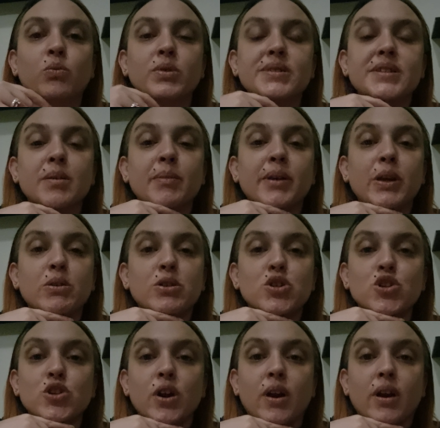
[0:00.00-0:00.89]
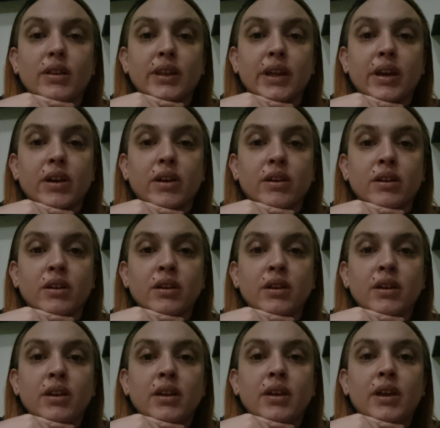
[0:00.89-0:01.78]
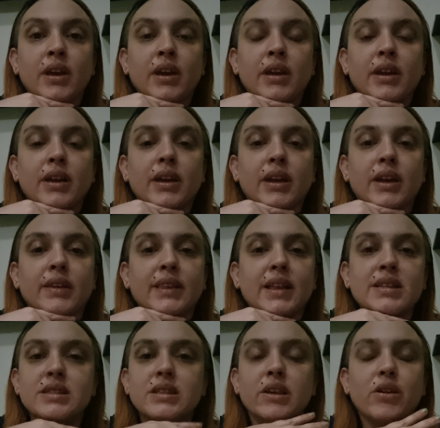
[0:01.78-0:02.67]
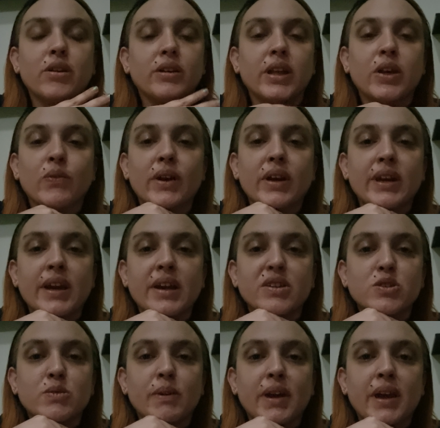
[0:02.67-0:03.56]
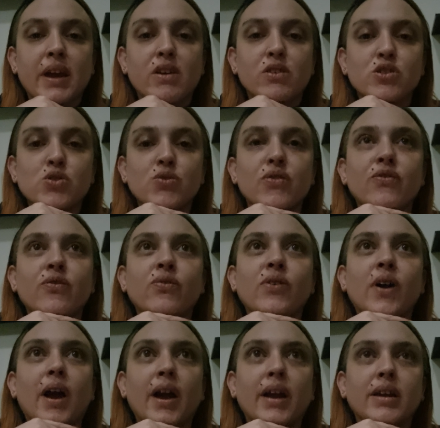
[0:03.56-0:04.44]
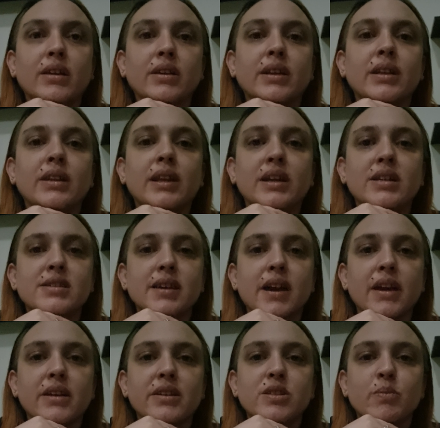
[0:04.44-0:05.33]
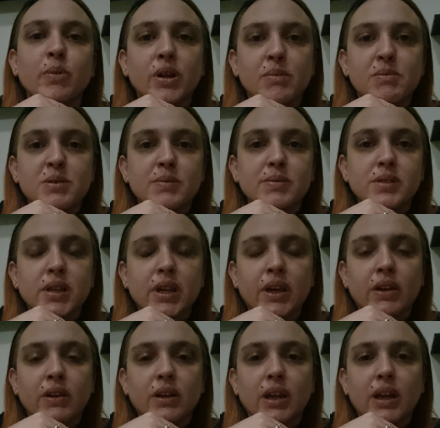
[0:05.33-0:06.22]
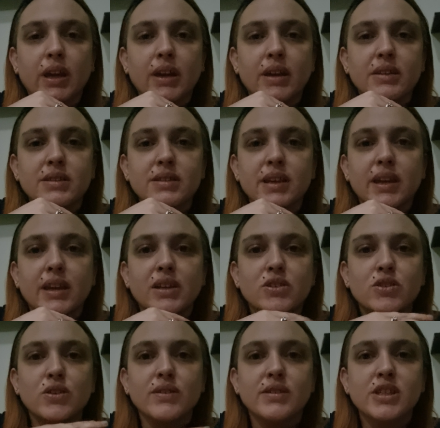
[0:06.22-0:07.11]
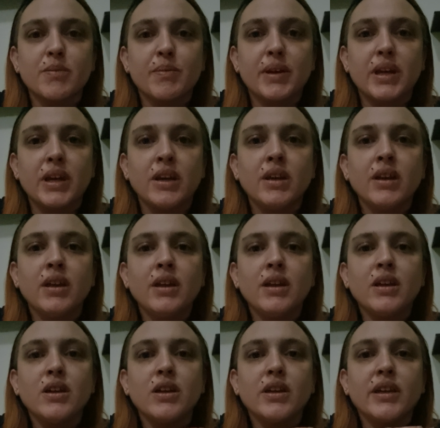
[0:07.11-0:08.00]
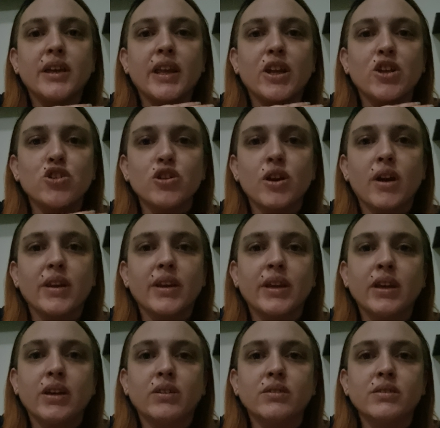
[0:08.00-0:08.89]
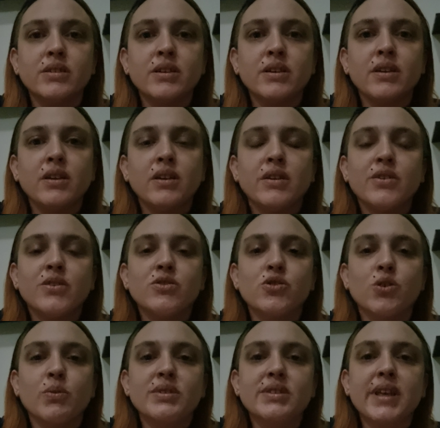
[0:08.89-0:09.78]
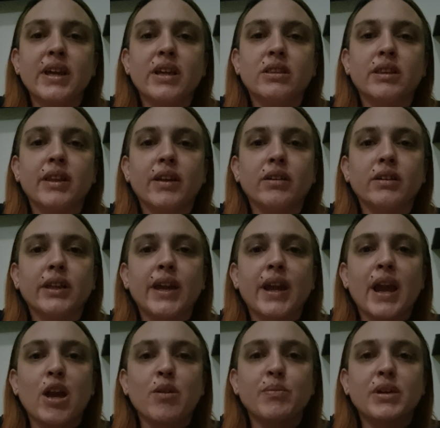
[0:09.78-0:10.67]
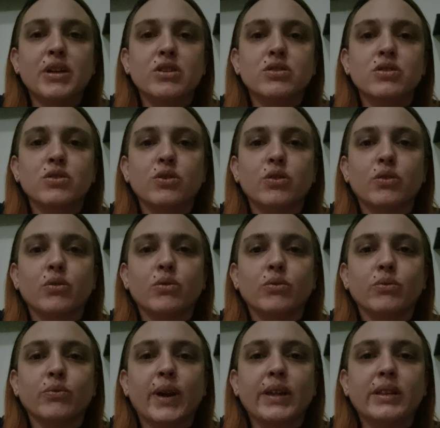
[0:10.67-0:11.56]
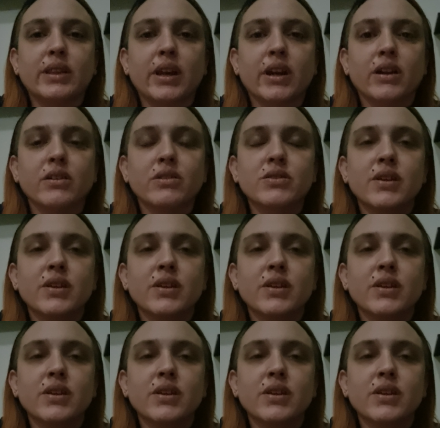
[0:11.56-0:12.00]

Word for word: Well, somebody was shot there, and that's literally right next to my house. So finally they decided to put up some security gates. Like it took somebody getting shot and killed. So it was like literally happened right there.